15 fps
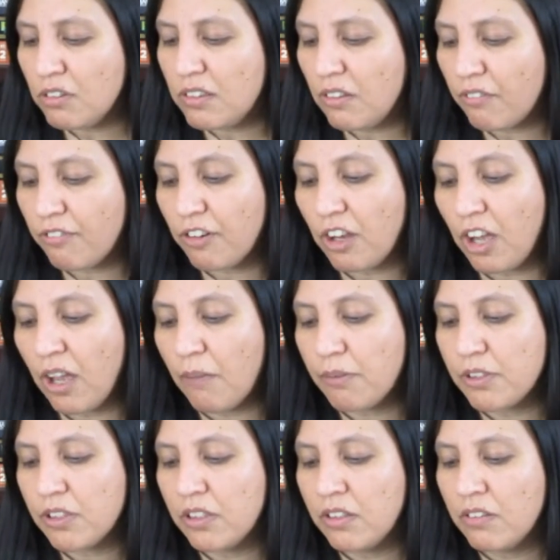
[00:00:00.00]
different
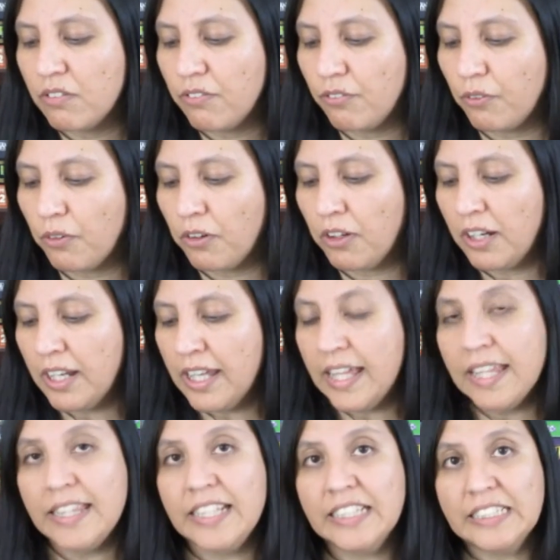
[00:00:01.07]
options for
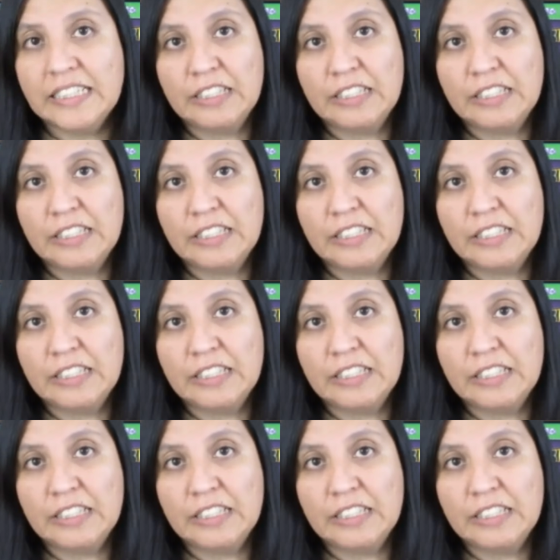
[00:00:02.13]
these